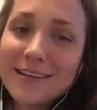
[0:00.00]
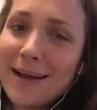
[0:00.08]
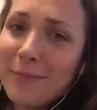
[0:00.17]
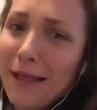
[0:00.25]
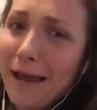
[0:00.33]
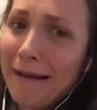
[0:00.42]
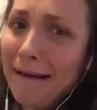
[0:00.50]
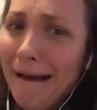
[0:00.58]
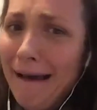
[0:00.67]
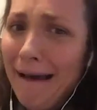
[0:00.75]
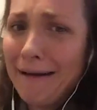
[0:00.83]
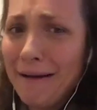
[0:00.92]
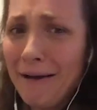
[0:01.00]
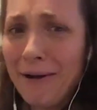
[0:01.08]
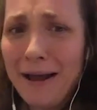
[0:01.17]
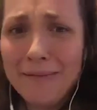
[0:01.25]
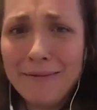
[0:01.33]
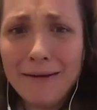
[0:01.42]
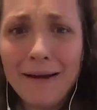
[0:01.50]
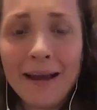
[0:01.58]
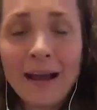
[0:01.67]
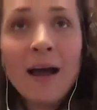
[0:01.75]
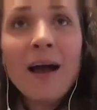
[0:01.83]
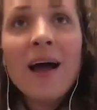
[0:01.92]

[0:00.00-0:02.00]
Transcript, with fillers: and I'm like, I don't know what I'm doing.